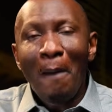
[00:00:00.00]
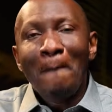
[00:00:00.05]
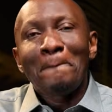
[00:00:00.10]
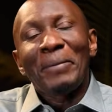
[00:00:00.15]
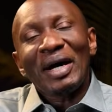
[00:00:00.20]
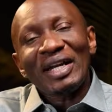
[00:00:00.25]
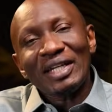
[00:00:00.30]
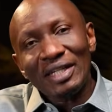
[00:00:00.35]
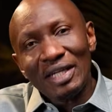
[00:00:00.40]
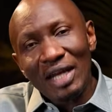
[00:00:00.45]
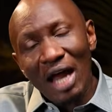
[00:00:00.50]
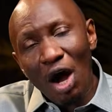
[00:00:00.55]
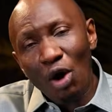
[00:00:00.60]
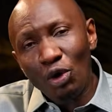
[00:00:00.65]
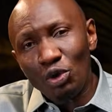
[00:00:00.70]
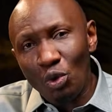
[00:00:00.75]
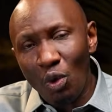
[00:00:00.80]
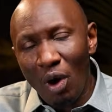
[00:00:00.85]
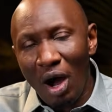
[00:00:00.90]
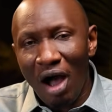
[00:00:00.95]
But now
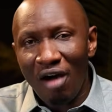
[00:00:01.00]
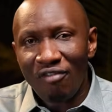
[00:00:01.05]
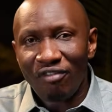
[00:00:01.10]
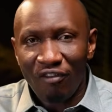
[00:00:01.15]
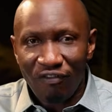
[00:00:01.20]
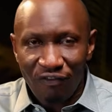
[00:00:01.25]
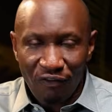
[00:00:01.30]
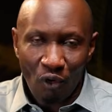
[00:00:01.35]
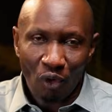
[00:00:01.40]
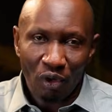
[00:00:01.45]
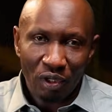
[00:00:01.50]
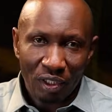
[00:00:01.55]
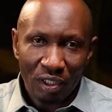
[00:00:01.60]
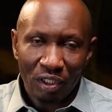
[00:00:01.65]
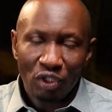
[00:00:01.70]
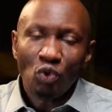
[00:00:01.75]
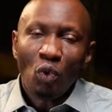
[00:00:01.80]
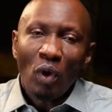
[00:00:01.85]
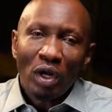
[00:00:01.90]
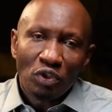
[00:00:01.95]
you have a phone.
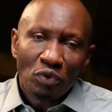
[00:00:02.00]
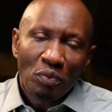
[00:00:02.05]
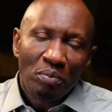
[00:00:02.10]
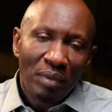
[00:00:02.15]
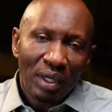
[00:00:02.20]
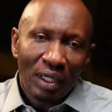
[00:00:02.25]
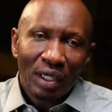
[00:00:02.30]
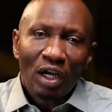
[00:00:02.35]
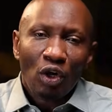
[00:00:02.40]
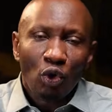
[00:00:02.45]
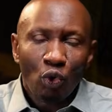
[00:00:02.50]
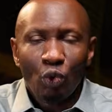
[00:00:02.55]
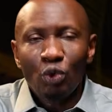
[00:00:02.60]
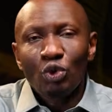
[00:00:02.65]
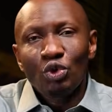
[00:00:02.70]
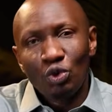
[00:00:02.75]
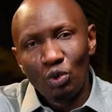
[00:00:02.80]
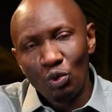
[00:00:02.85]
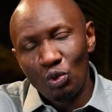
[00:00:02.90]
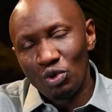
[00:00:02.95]
You want to make a
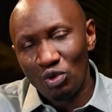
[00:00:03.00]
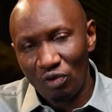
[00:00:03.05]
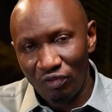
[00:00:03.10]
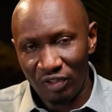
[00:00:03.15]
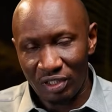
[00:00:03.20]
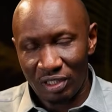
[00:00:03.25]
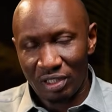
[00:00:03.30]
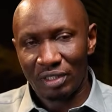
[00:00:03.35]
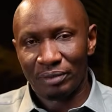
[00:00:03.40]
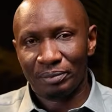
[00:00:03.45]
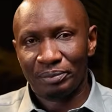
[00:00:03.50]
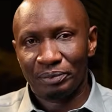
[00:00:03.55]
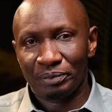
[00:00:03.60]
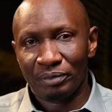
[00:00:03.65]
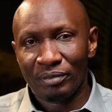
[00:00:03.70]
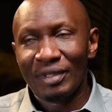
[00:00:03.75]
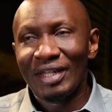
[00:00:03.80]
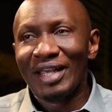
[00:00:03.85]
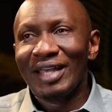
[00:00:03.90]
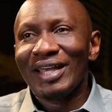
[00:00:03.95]
good use of it.
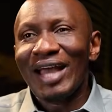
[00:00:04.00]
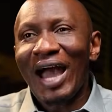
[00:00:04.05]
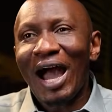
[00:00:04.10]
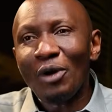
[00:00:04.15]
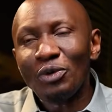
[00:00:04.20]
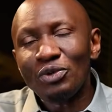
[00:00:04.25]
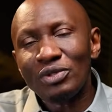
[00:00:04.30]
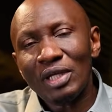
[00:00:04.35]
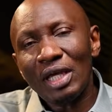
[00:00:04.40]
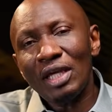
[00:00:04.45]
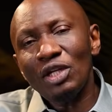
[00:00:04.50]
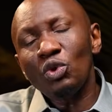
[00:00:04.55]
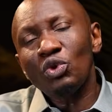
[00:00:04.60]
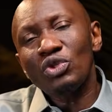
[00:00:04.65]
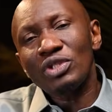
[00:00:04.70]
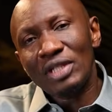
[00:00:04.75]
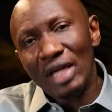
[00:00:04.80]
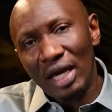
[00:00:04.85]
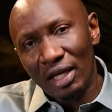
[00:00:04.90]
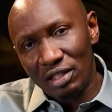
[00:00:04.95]
I would say you
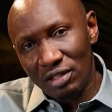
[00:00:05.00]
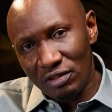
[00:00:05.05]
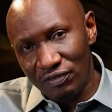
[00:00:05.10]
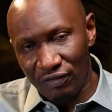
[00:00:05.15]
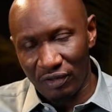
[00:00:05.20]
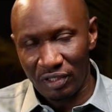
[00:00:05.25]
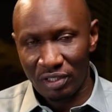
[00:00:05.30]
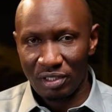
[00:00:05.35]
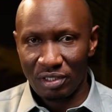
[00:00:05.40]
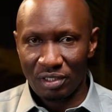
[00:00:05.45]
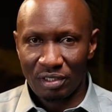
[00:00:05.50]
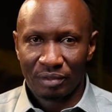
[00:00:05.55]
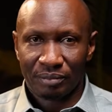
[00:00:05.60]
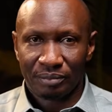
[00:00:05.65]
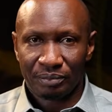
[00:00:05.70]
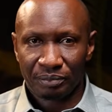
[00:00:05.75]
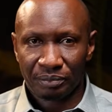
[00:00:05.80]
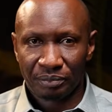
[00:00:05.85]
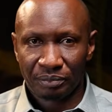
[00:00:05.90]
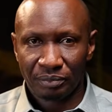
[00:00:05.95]
text first.
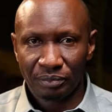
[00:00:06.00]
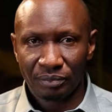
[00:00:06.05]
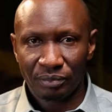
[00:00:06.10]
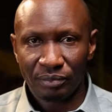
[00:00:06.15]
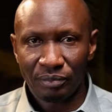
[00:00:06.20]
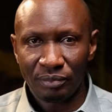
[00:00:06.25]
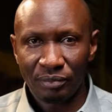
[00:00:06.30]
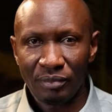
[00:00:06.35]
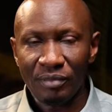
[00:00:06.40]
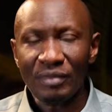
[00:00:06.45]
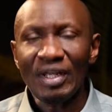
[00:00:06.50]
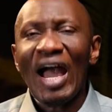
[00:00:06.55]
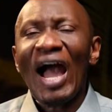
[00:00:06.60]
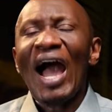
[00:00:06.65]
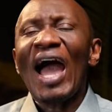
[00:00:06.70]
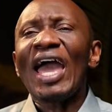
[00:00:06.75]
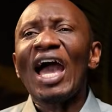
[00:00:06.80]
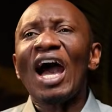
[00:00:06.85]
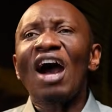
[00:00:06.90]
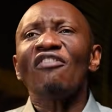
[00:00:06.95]

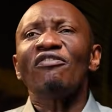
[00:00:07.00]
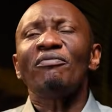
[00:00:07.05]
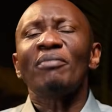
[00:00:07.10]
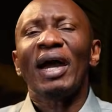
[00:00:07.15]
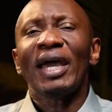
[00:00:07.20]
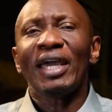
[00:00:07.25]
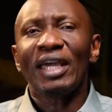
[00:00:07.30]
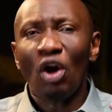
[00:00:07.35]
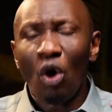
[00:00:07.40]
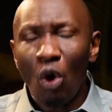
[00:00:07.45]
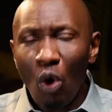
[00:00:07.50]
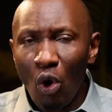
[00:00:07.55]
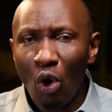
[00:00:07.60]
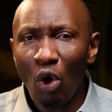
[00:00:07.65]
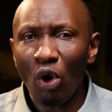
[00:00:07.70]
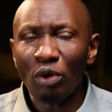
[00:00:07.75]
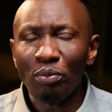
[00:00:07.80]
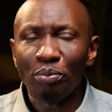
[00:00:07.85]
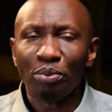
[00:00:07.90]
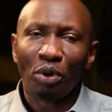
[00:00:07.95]
I have my
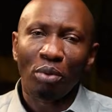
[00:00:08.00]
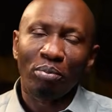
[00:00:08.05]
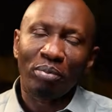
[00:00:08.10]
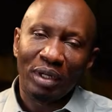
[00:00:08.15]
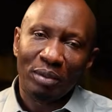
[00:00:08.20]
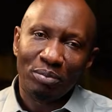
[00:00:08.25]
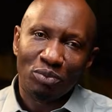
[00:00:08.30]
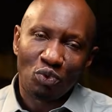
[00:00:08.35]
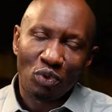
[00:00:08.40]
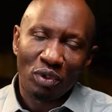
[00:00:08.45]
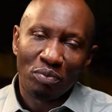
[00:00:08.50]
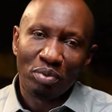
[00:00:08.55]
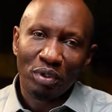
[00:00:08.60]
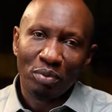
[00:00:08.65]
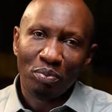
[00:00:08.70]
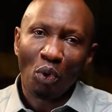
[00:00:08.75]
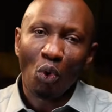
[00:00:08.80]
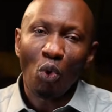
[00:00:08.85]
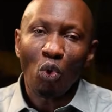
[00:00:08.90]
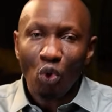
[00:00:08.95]
own problems with
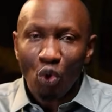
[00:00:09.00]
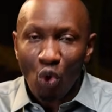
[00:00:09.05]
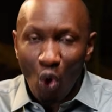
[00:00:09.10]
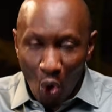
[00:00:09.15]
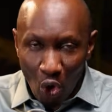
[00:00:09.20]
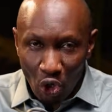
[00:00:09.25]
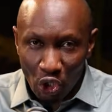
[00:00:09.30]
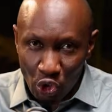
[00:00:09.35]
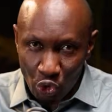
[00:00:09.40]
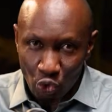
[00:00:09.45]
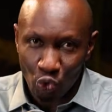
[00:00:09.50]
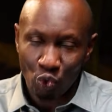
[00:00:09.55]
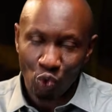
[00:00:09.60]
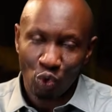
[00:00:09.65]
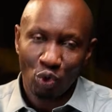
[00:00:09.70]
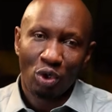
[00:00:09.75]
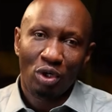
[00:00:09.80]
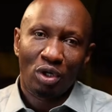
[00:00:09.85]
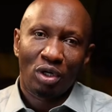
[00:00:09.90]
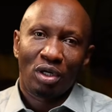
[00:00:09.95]
people who call you.
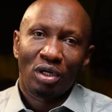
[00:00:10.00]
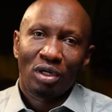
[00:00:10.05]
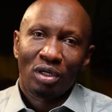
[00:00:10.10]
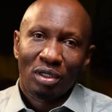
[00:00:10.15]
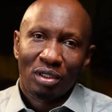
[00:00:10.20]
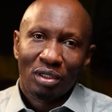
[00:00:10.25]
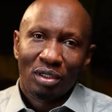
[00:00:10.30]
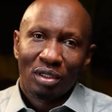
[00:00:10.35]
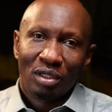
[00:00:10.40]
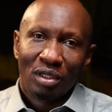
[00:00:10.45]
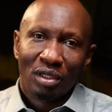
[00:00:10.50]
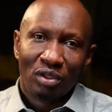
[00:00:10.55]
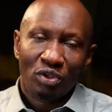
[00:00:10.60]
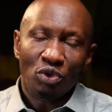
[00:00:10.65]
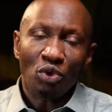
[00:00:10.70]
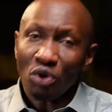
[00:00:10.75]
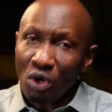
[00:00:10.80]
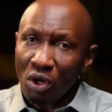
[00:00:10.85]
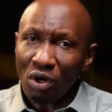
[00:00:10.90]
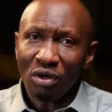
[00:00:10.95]

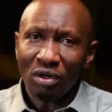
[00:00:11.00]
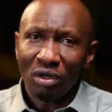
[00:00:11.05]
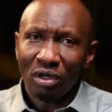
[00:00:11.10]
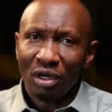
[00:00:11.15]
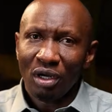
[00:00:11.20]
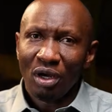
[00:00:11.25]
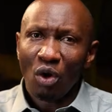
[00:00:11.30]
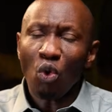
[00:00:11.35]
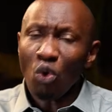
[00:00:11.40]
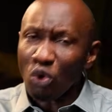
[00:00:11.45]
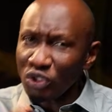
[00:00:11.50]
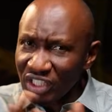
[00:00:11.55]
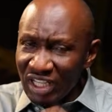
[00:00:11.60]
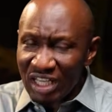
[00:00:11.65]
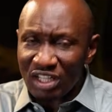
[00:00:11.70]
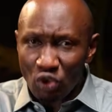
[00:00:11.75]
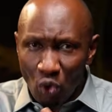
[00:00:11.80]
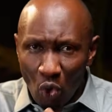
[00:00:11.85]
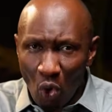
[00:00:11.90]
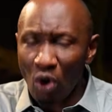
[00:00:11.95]
Who
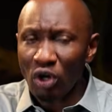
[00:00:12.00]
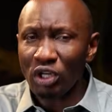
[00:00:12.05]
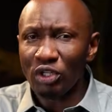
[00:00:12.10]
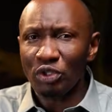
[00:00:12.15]
just call